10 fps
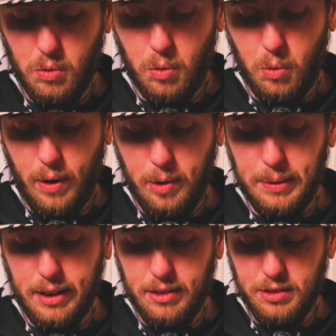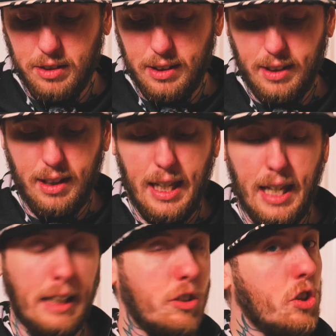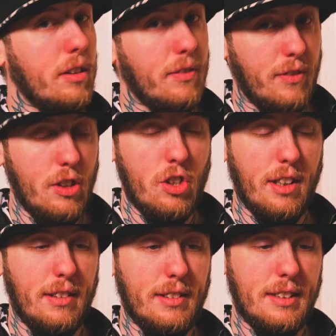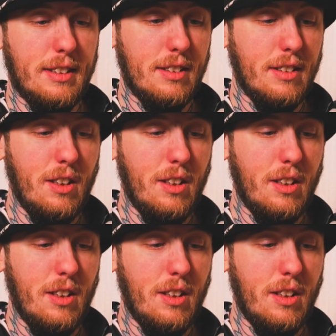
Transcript: Remiel, Angel of Visions.